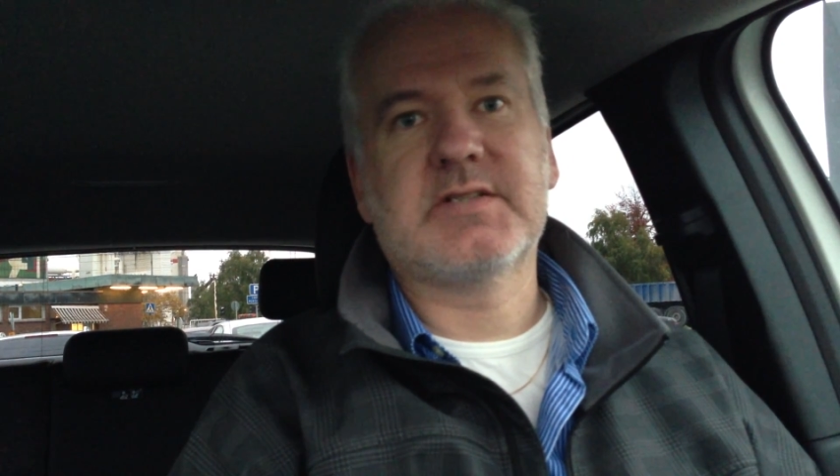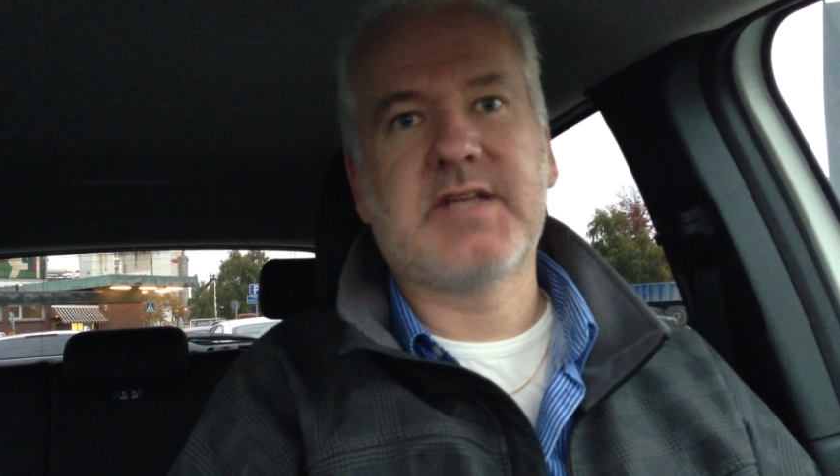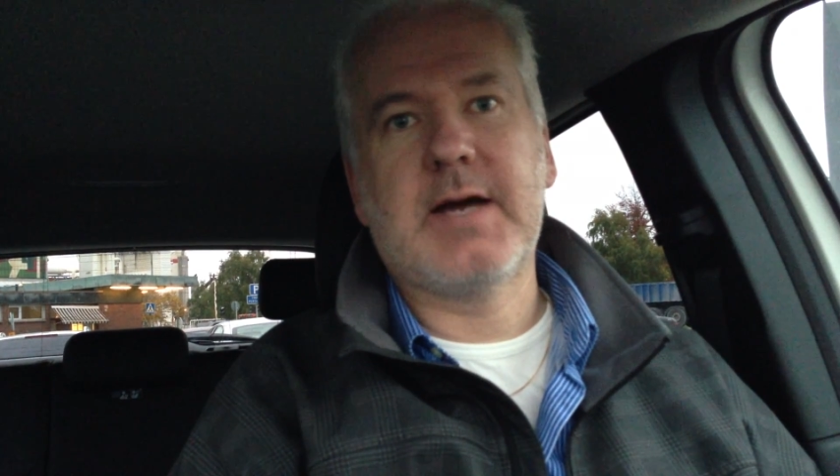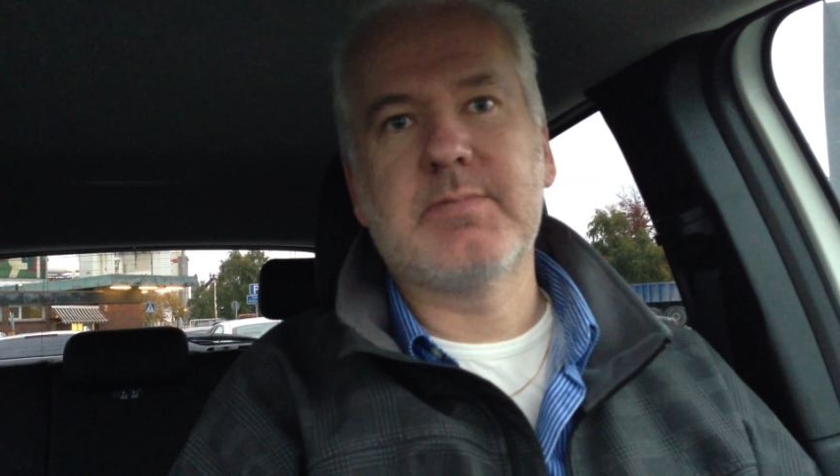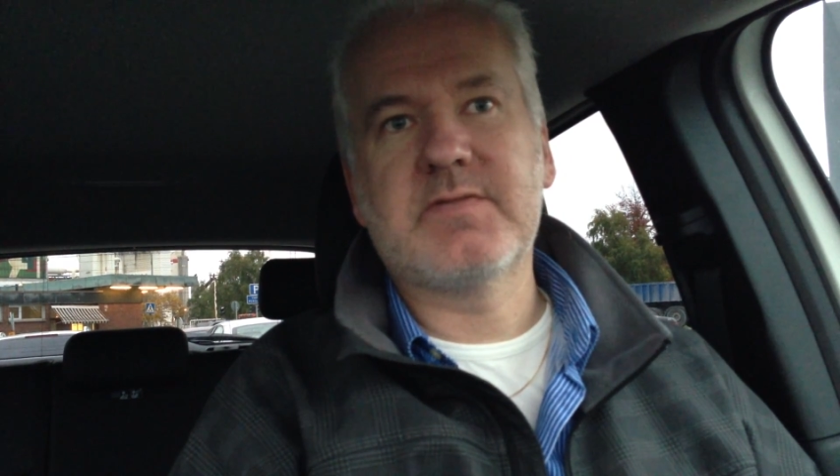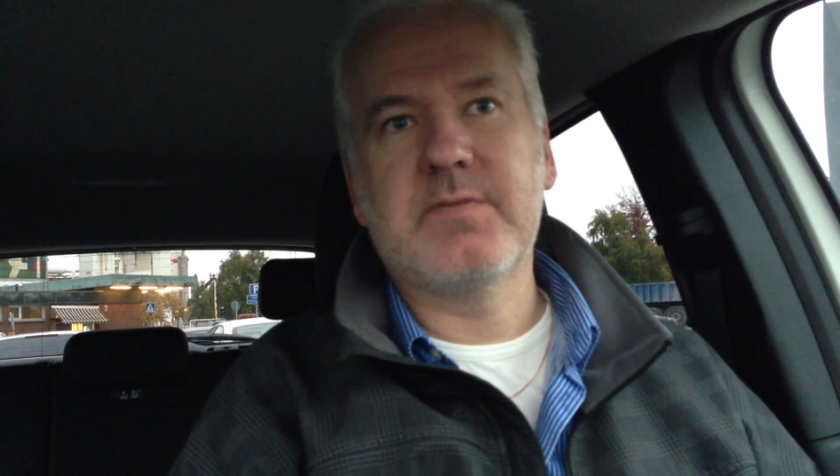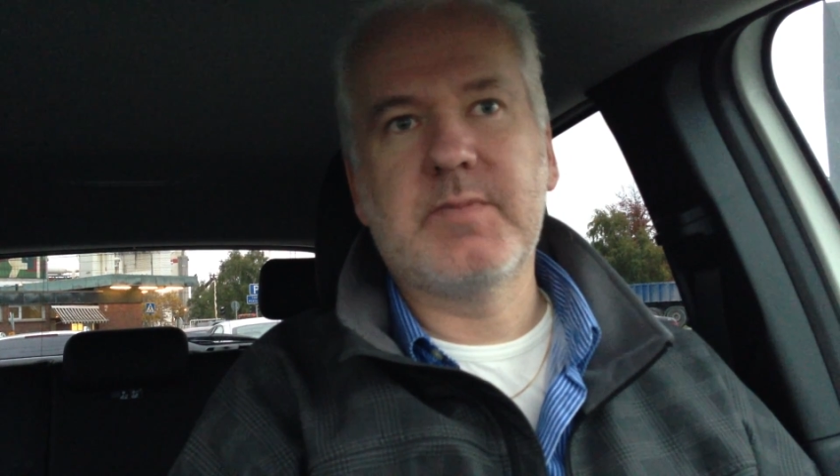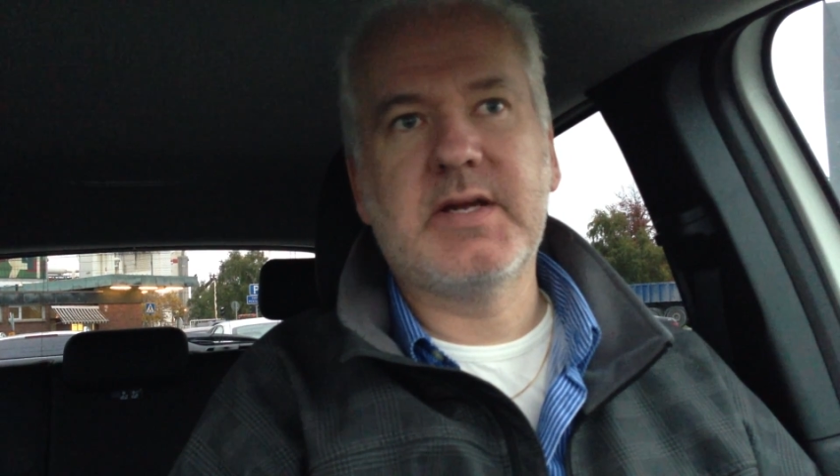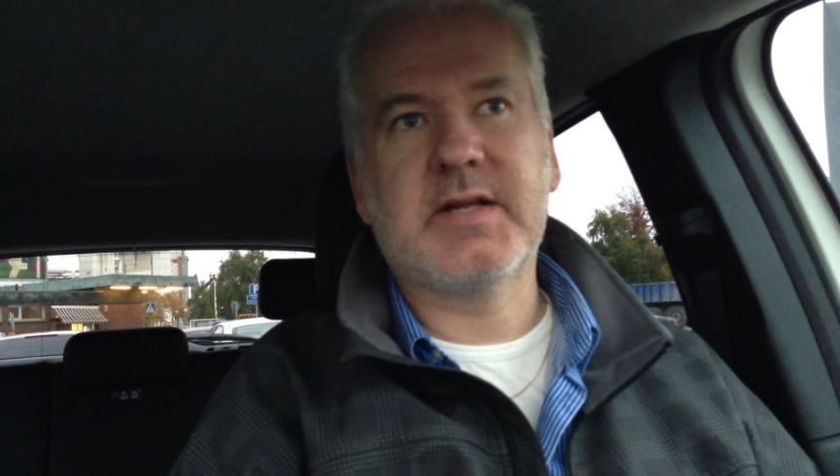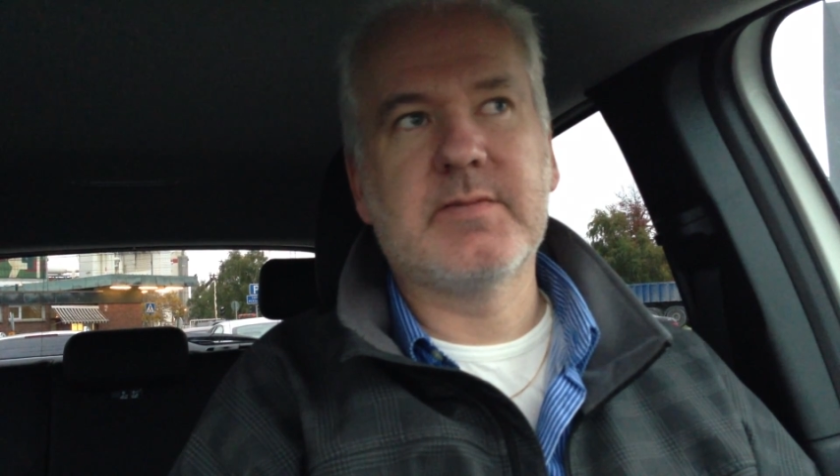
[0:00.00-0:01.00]
tablet for
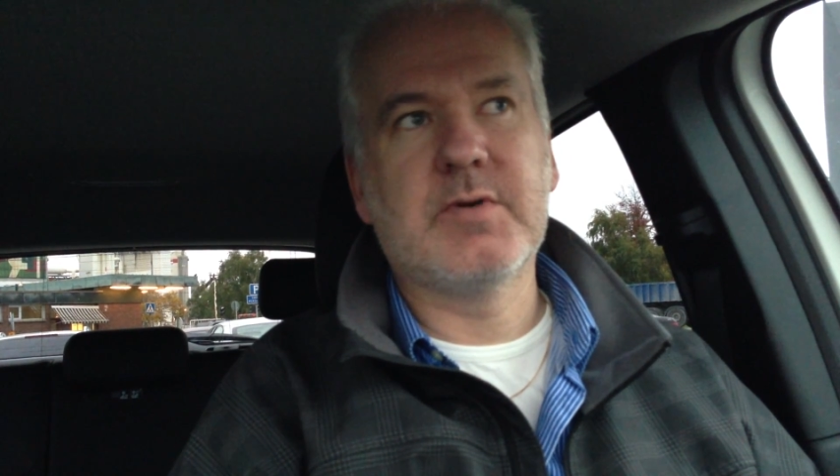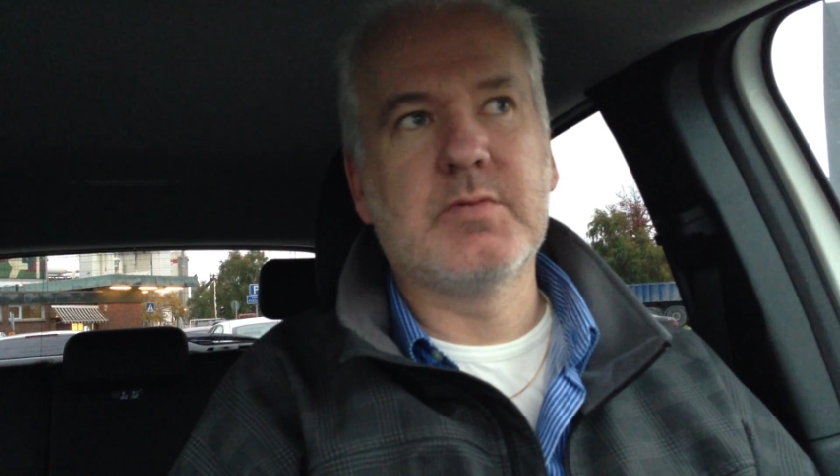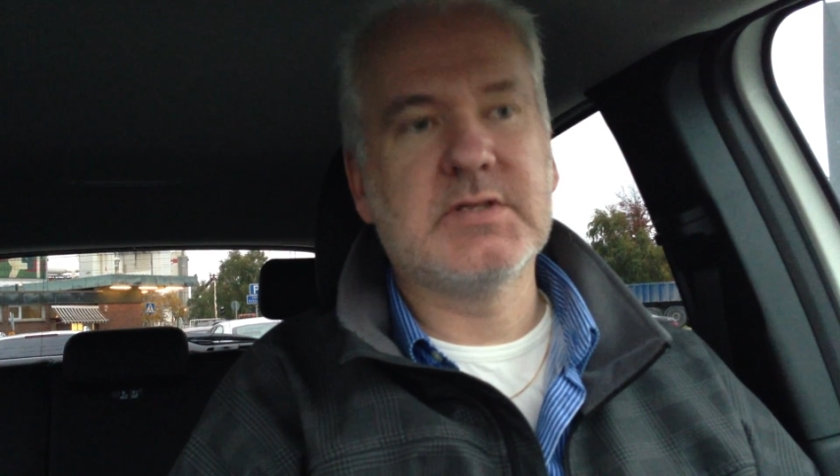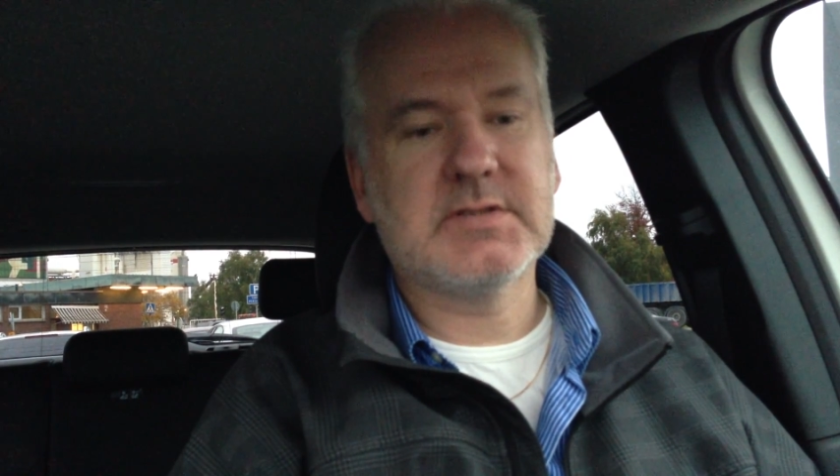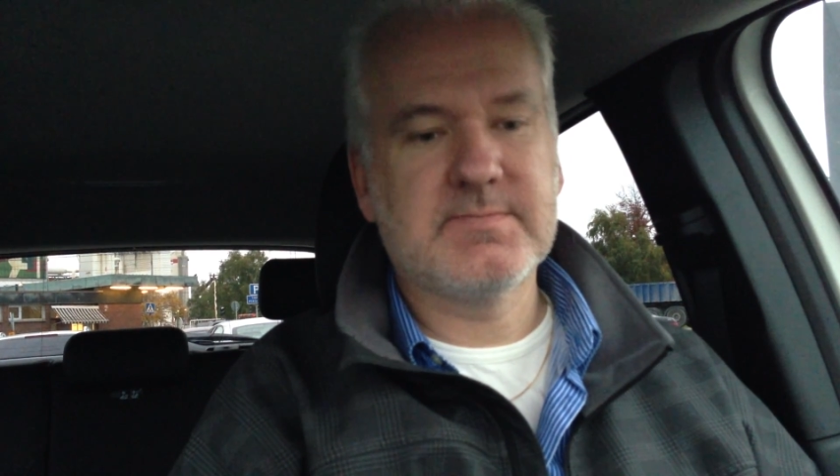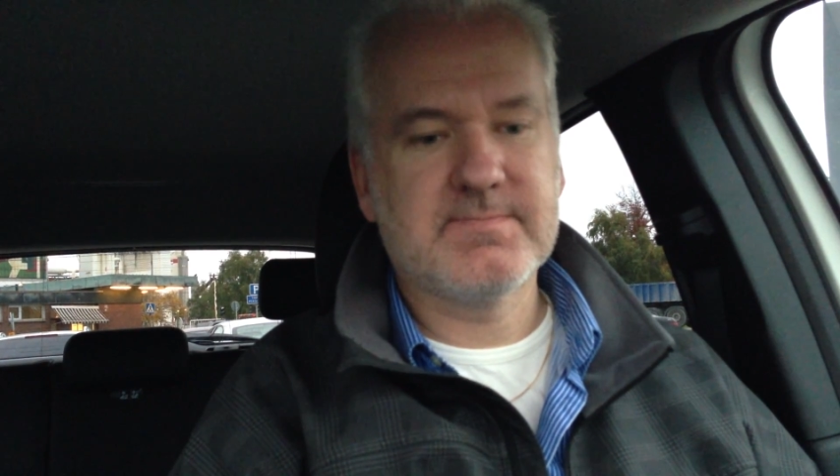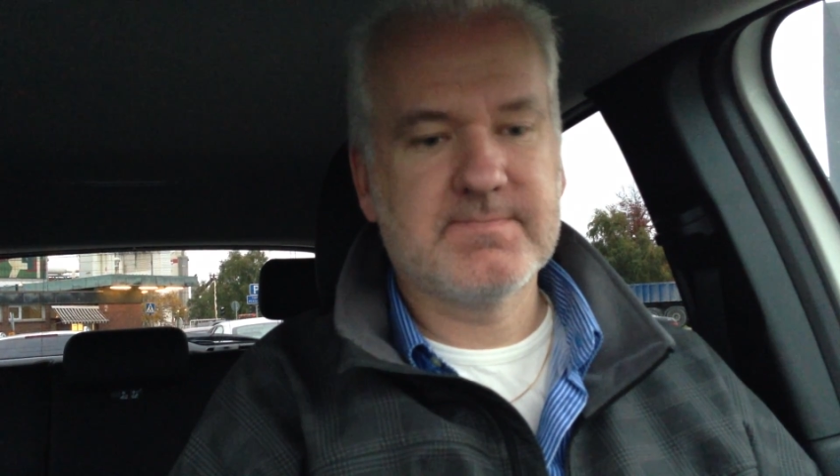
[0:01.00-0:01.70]
me at the moment.